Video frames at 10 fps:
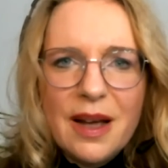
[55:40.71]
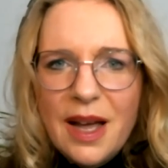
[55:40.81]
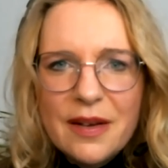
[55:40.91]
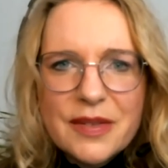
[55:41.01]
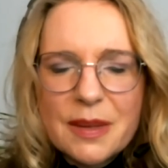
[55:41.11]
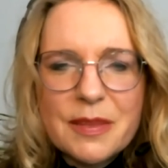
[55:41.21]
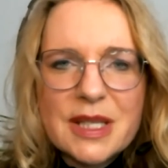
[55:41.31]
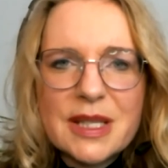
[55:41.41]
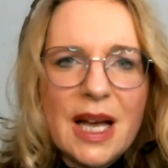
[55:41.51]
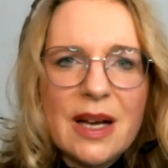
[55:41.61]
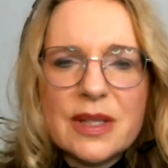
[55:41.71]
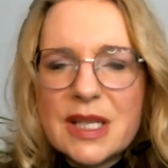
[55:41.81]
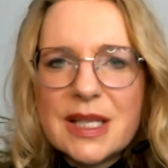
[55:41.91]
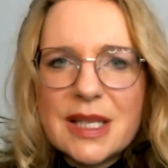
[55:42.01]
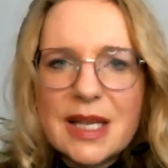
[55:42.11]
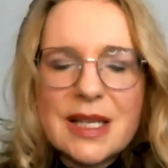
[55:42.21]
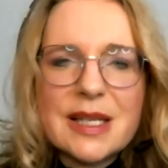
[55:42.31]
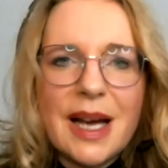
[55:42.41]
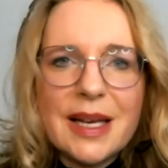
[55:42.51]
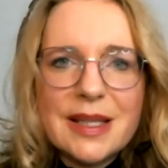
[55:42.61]
I have some doubts in
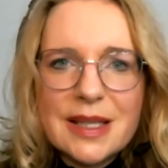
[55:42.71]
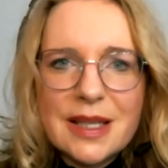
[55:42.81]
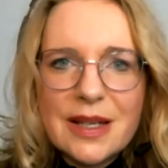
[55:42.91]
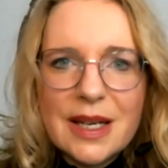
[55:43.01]
science here,